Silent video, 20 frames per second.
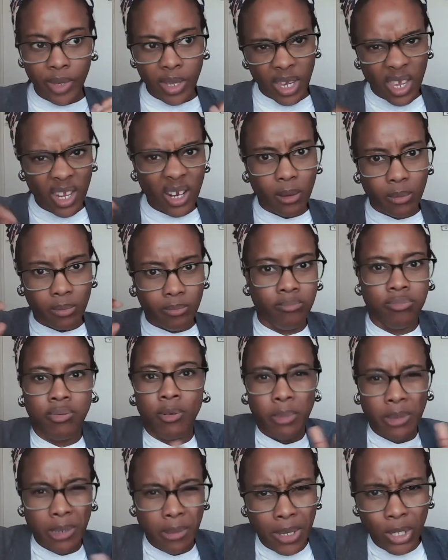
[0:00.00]
and I'll
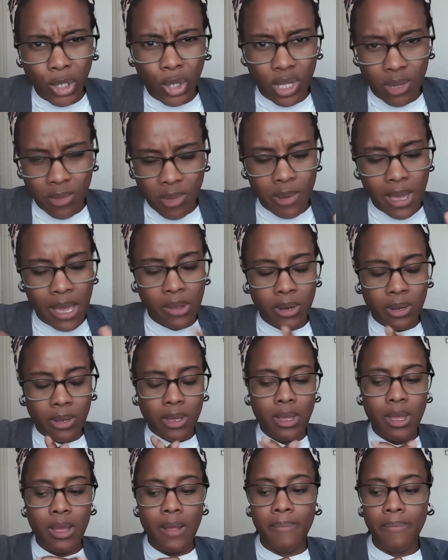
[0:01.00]
probably mention about
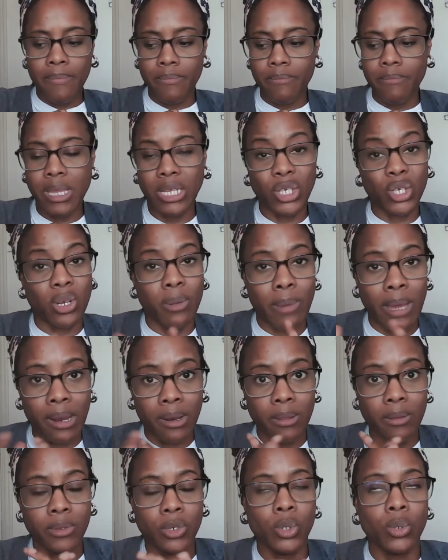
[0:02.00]

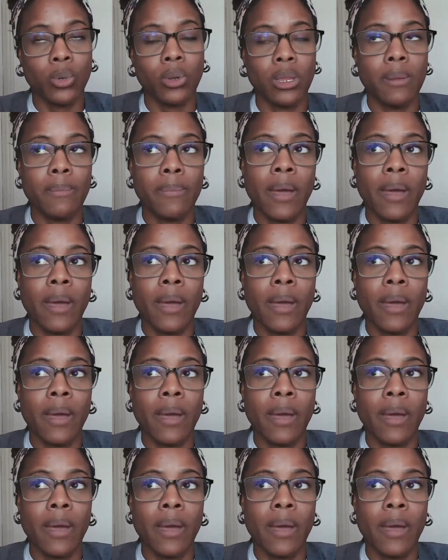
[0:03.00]
it shortly.